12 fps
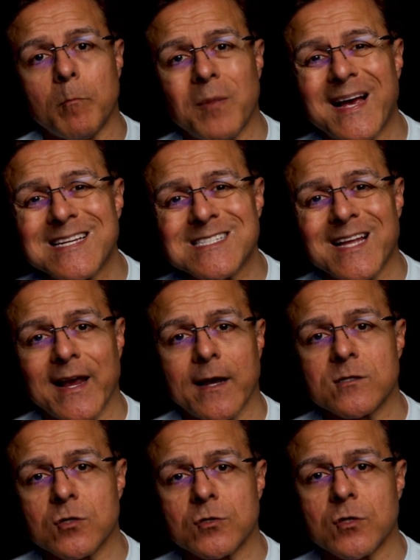best
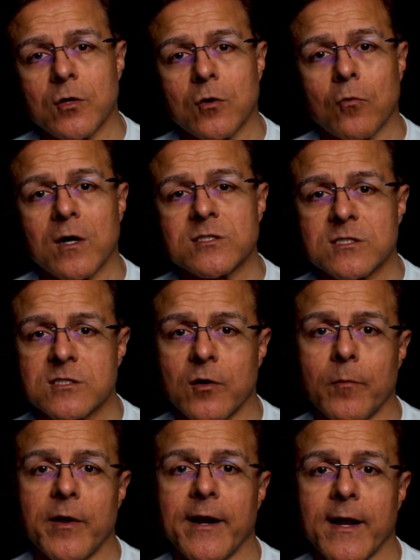answer to the questions that are
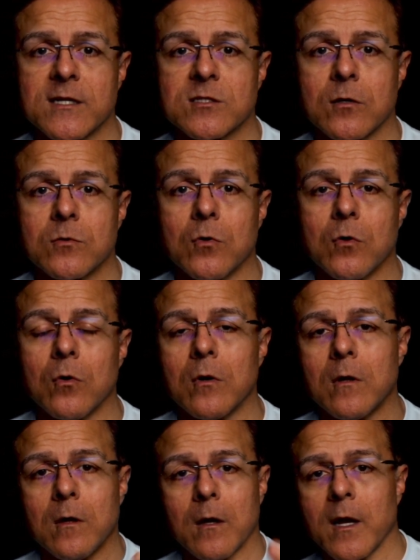being asked on Google.
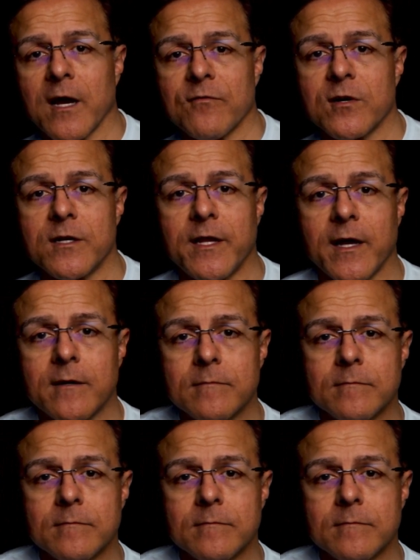Have a good day.